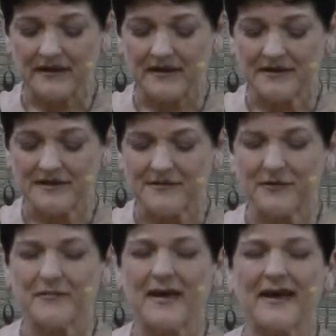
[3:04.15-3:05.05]
This is
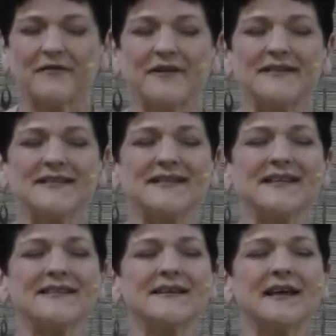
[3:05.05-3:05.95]
where
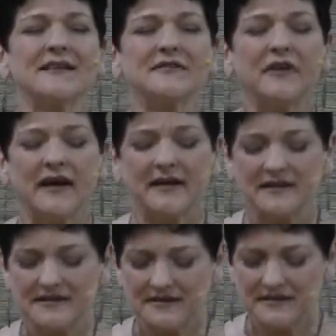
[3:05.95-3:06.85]
manifesting is at its
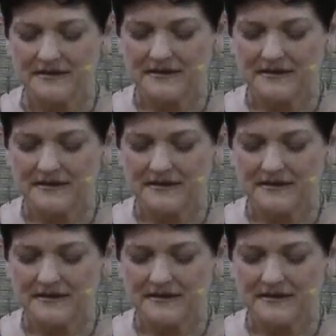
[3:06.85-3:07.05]
finest.